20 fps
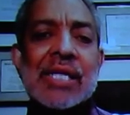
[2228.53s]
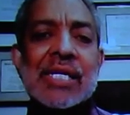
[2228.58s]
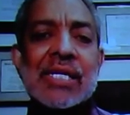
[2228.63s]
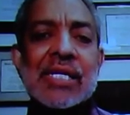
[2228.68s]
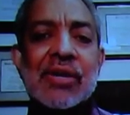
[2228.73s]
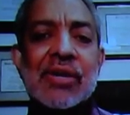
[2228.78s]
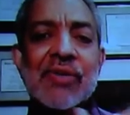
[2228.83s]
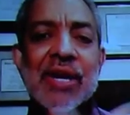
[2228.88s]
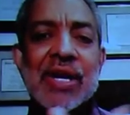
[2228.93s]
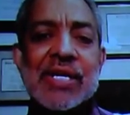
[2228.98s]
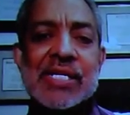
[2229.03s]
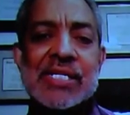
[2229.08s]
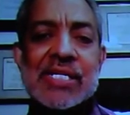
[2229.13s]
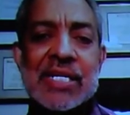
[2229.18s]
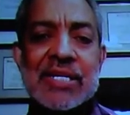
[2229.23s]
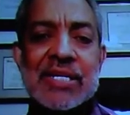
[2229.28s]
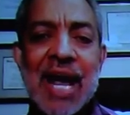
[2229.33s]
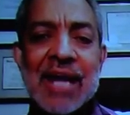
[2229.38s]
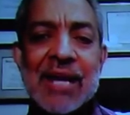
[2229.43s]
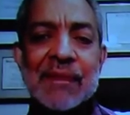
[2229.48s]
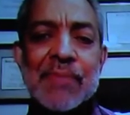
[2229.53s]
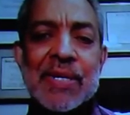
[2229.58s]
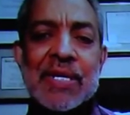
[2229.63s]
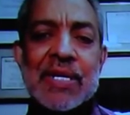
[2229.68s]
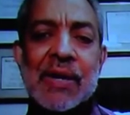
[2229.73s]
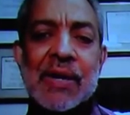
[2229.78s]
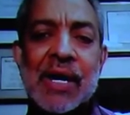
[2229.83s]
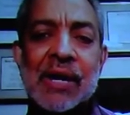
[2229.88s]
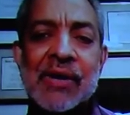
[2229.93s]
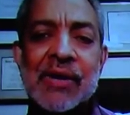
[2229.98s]
I think the greatest
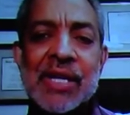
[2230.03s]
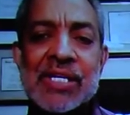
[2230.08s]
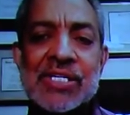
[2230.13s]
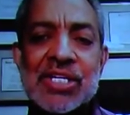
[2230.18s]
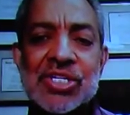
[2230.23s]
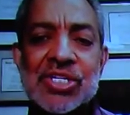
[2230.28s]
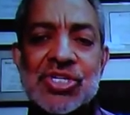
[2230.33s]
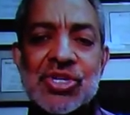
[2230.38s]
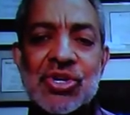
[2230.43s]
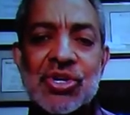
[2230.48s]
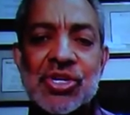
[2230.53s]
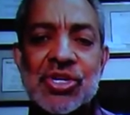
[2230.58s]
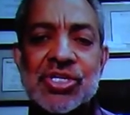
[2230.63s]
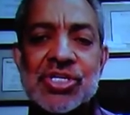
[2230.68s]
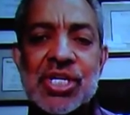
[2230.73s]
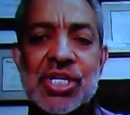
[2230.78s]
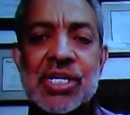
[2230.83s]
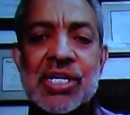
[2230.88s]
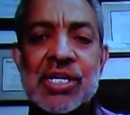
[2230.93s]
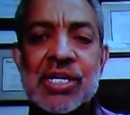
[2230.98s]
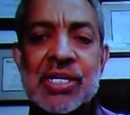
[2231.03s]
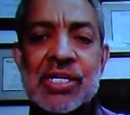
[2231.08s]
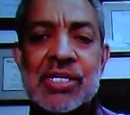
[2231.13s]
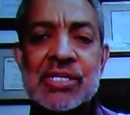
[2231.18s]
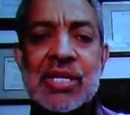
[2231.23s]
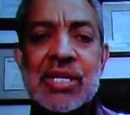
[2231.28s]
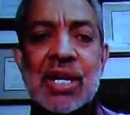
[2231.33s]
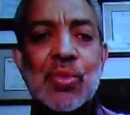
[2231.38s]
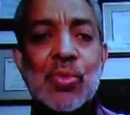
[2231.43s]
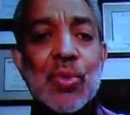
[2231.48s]
indictment against the church
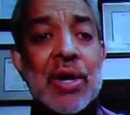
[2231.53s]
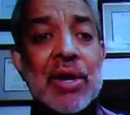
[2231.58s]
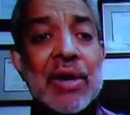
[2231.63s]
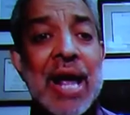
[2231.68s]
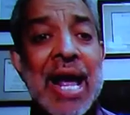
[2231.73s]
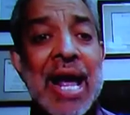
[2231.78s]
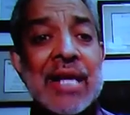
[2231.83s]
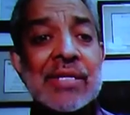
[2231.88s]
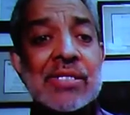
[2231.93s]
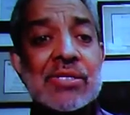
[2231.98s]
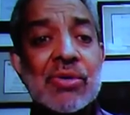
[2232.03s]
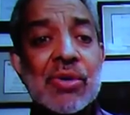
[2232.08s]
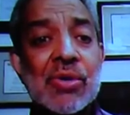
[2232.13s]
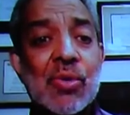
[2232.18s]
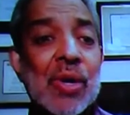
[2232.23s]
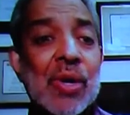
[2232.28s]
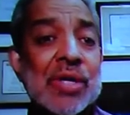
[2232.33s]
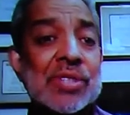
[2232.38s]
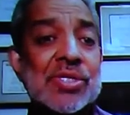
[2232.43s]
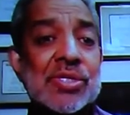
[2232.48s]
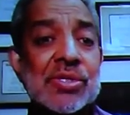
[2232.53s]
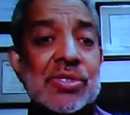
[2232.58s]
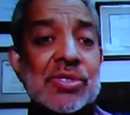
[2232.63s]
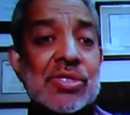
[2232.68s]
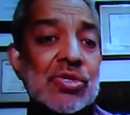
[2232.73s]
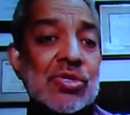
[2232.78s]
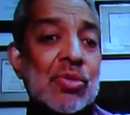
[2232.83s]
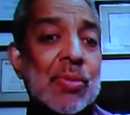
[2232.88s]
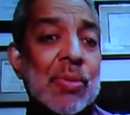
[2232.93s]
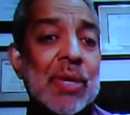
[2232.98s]
is that we are answering
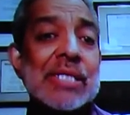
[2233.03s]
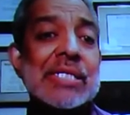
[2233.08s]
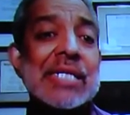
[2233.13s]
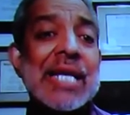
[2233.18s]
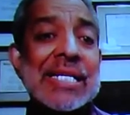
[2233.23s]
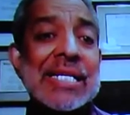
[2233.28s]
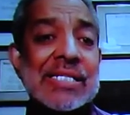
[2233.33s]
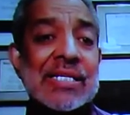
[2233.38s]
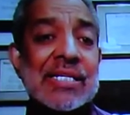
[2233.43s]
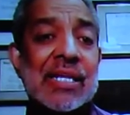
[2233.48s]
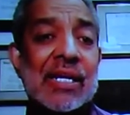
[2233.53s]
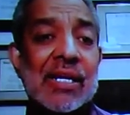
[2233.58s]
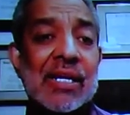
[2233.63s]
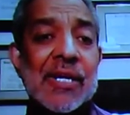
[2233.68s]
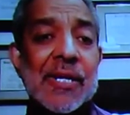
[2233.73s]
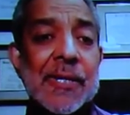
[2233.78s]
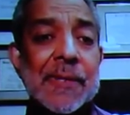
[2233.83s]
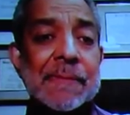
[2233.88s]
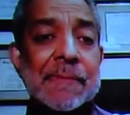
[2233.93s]
questions nobody's asking.